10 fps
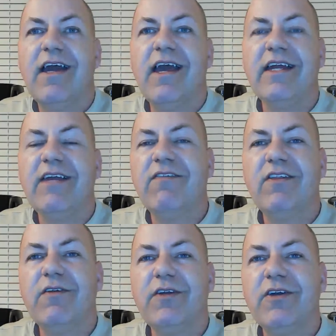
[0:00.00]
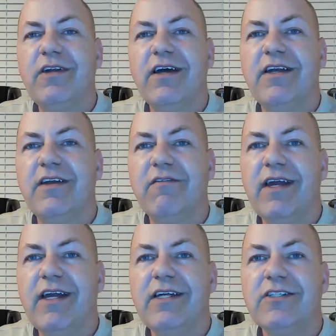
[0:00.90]
And even though you're not in a
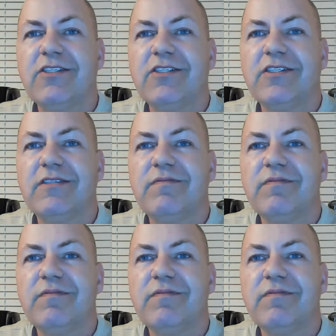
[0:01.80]
rage,